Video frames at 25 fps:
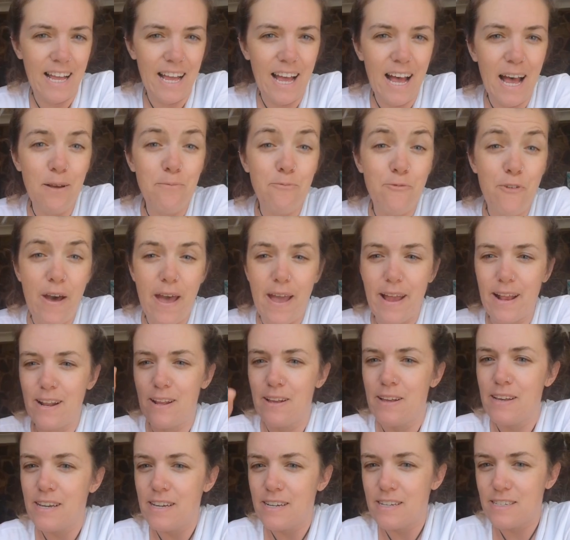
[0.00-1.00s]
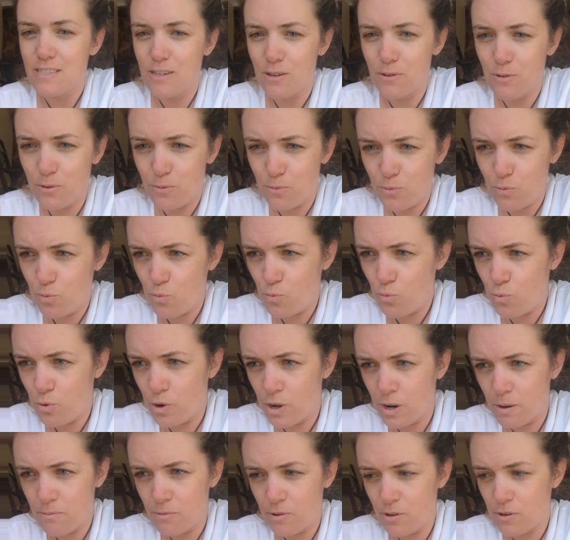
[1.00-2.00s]
And vain. So what
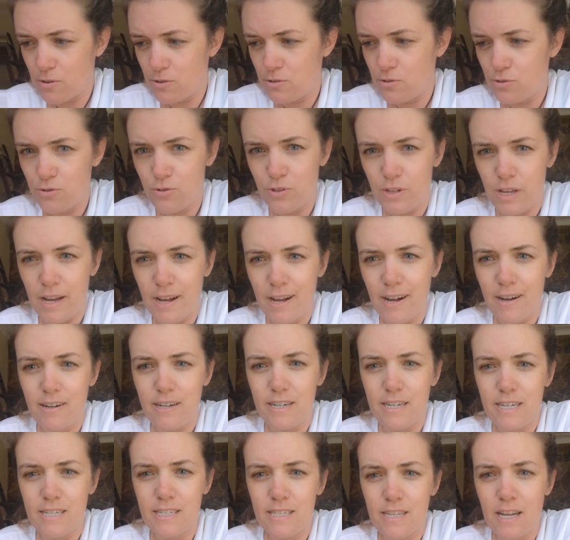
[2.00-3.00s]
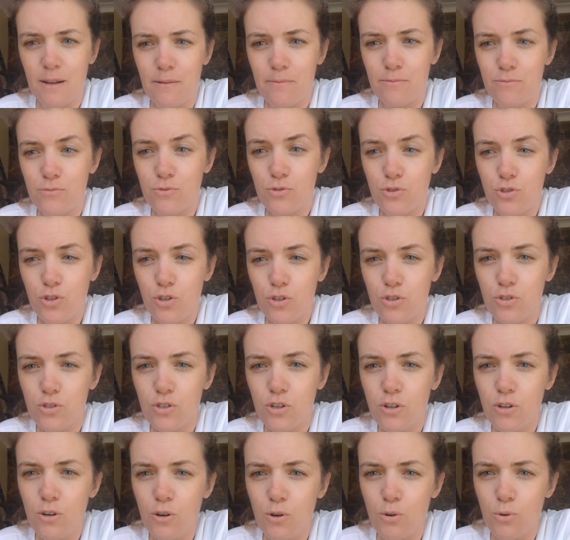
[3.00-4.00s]
I'm gonna do now is I'm just
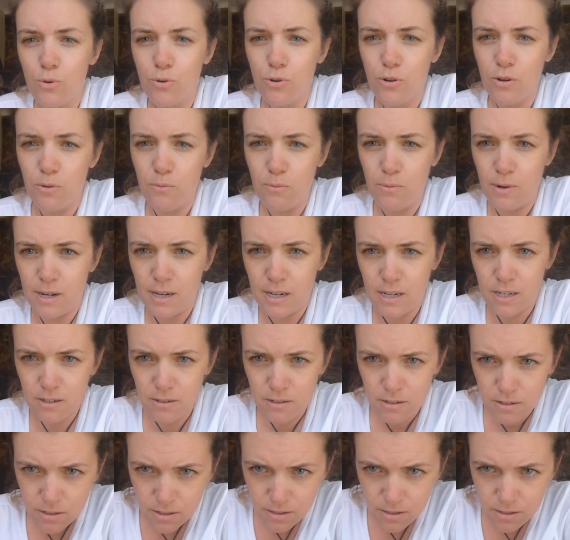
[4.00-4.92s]
gonna order my